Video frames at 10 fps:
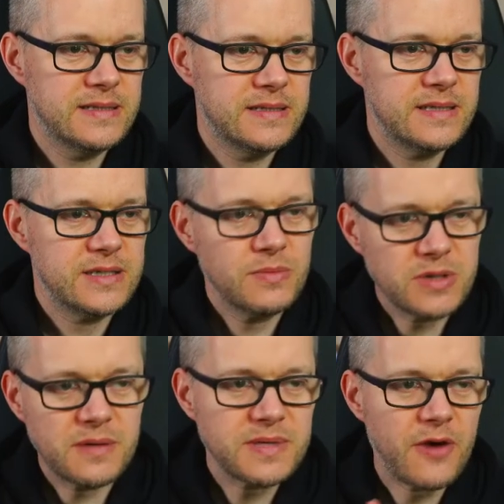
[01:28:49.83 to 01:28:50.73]

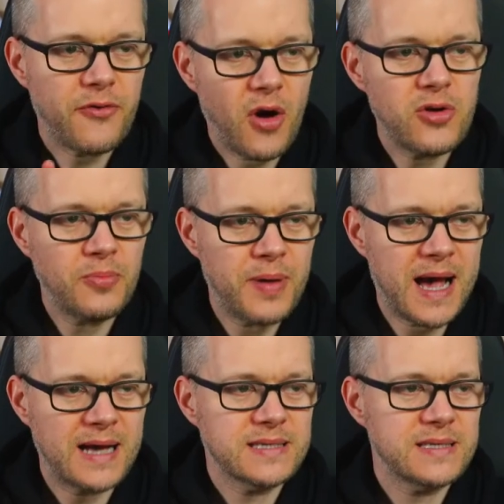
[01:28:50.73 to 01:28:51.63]
Sometimes that final
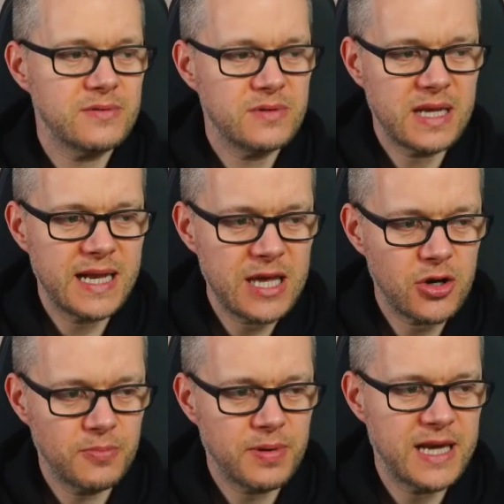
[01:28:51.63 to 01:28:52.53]
pass, the
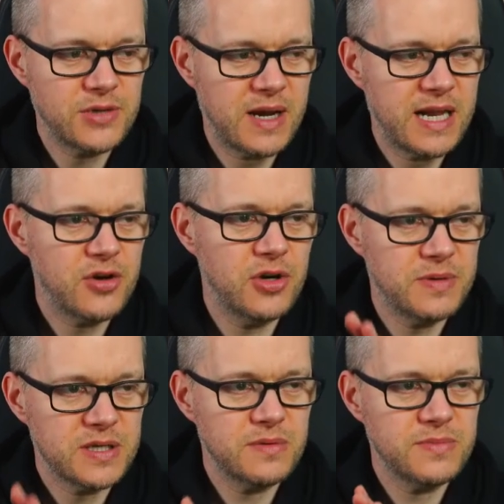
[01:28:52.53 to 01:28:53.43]
link-up play is really good,
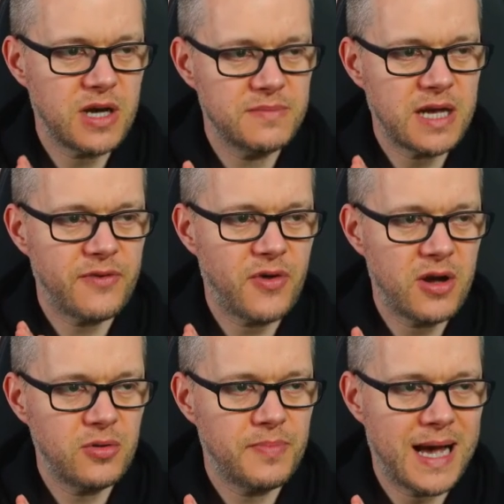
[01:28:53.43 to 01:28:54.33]
but sometimes that
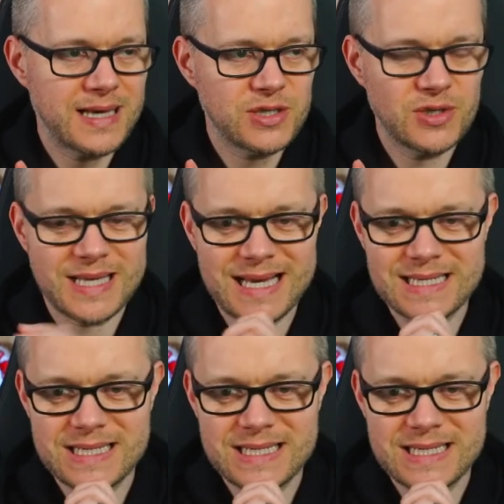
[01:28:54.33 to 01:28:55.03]
final pass just isn't